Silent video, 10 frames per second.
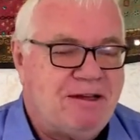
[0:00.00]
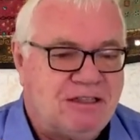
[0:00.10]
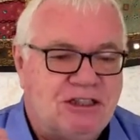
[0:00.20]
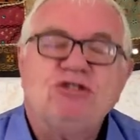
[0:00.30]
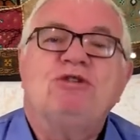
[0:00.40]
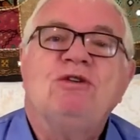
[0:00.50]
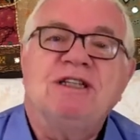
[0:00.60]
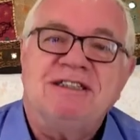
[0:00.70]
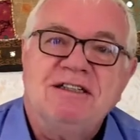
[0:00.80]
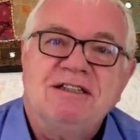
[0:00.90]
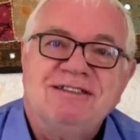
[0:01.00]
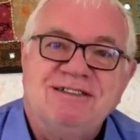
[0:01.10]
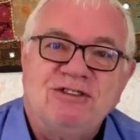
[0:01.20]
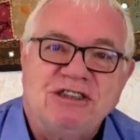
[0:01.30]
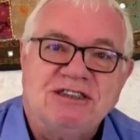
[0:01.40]
controlling
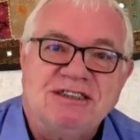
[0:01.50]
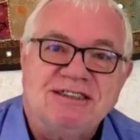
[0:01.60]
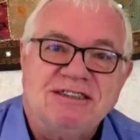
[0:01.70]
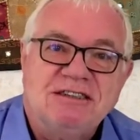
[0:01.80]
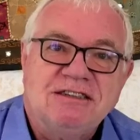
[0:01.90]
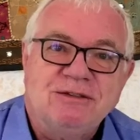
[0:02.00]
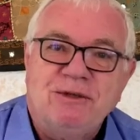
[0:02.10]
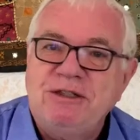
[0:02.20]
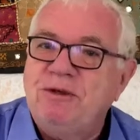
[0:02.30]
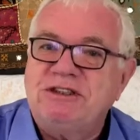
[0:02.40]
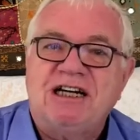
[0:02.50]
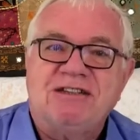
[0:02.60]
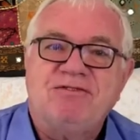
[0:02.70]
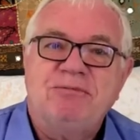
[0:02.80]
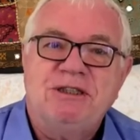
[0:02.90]
those incidents, the way it was,
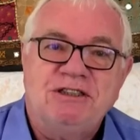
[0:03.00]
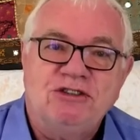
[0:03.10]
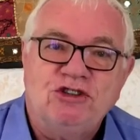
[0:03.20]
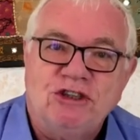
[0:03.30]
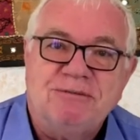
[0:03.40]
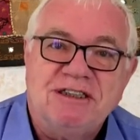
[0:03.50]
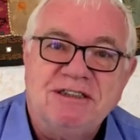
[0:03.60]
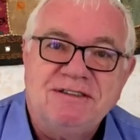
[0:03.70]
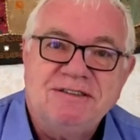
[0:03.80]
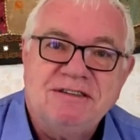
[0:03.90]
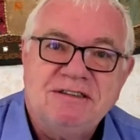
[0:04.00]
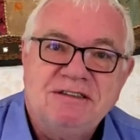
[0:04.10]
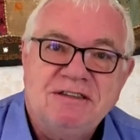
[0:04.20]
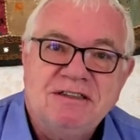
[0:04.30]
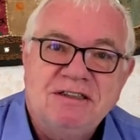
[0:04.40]
God forbid, in Germany.
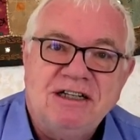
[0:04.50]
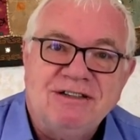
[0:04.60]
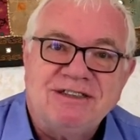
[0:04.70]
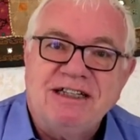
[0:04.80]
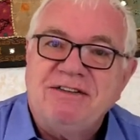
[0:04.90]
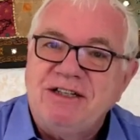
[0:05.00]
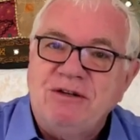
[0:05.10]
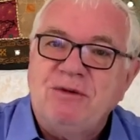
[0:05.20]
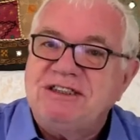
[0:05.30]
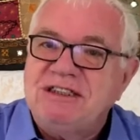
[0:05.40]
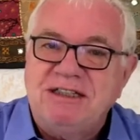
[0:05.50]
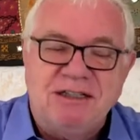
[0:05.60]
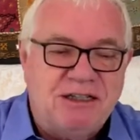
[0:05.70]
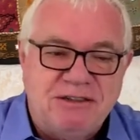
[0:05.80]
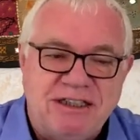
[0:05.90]
Okay, there it was
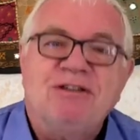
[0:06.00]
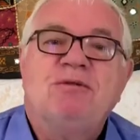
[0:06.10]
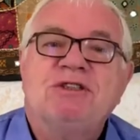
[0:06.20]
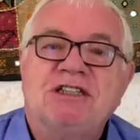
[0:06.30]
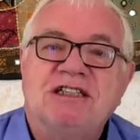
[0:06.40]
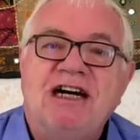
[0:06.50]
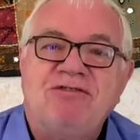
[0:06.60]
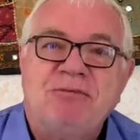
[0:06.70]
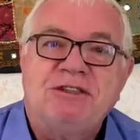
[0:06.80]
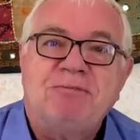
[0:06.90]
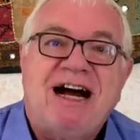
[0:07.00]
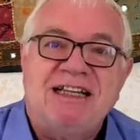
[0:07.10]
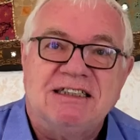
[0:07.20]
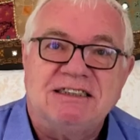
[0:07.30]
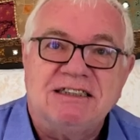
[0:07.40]
the government's
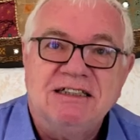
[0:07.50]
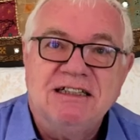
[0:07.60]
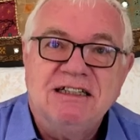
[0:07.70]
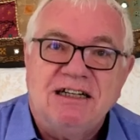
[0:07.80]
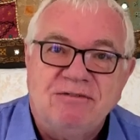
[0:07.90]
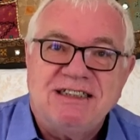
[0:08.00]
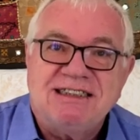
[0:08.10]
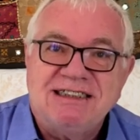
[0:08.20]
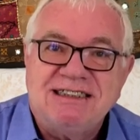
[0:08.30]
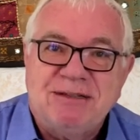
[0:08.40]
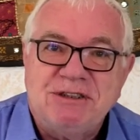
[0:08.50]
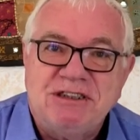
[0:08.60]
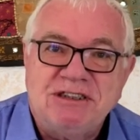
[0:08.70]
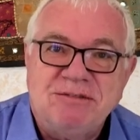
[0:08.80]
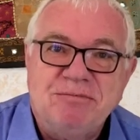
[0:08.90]
policy of
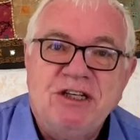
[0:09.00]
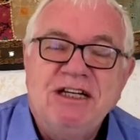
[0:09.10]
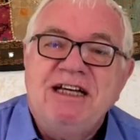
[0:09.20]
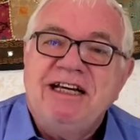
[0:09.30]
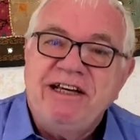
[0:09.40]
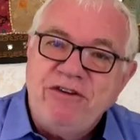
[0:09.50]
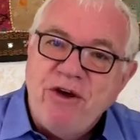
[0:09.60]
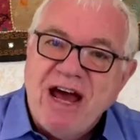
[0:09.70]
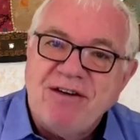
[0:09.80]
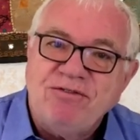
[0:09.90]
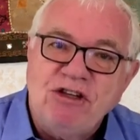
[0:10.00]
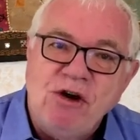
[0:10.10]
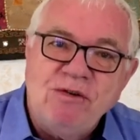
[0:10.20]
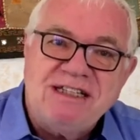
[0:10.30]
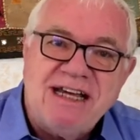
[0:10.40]
anti-Semitism. Here you have
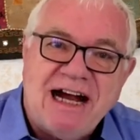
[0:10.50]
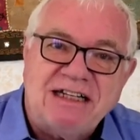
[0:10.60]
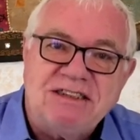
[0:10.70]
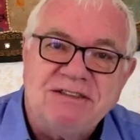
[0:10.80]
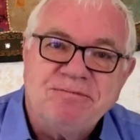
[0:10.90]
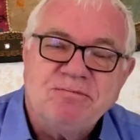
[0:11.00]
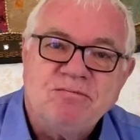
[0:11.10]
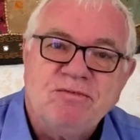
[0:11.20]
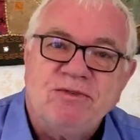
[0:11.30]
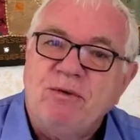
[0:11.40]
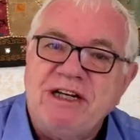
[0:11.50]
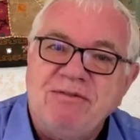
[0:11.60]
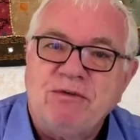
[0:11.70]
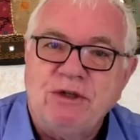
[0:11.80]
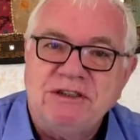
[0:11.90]
lone attacks, for
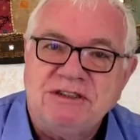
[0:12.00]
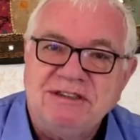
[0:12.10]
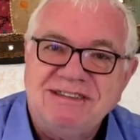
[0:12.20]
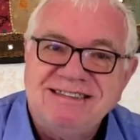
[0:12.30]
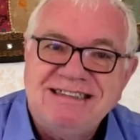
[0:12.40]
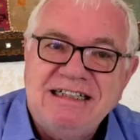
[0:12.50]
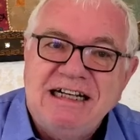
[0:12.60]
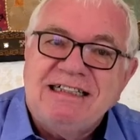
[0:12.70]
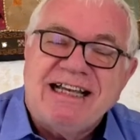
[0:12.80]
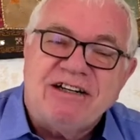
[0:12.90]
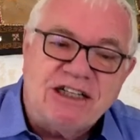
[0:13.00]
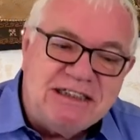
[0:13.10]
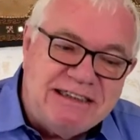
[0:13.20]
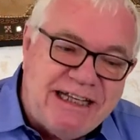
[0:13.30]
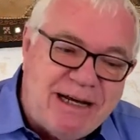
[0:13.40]
whatever reasons, that are
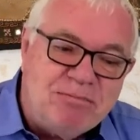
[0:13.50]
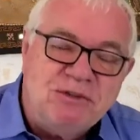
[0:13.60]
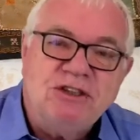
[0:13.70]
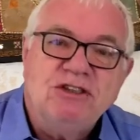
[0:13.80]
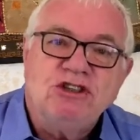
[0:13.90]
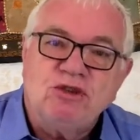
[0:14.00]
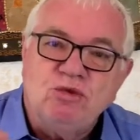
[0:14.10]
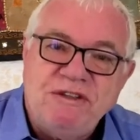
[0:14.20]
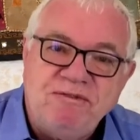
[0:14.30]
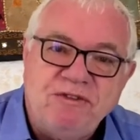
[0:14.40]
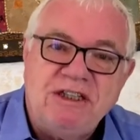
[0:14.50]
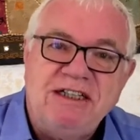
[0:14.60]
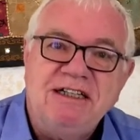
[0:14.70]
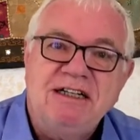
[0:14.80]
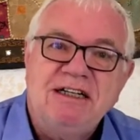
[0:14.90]
condemned swiftly